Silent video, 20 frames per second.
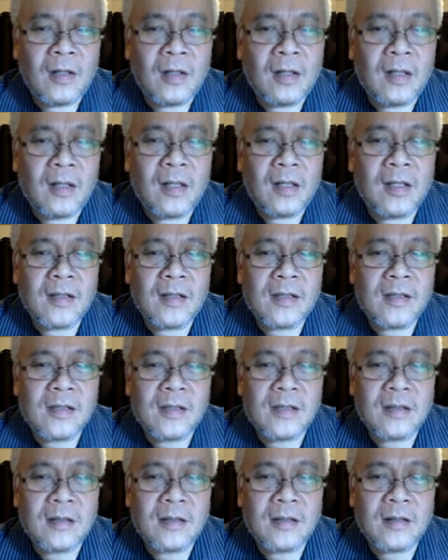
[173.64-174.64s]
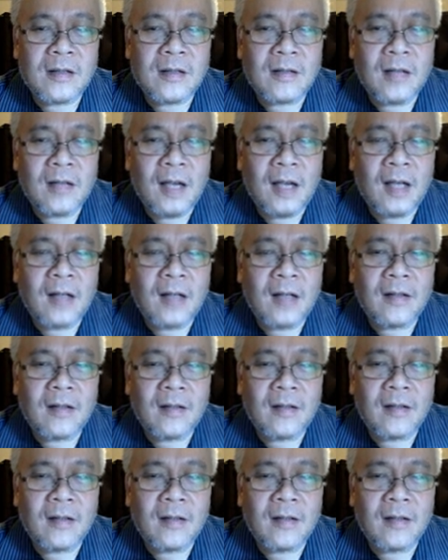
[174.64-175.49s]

this uh, island